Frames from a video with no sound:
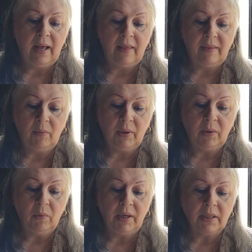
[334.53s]
And then what
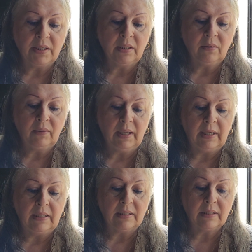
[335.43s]
you want to do
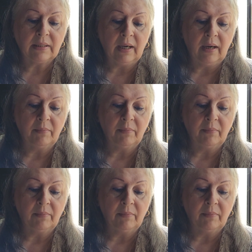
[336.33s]
is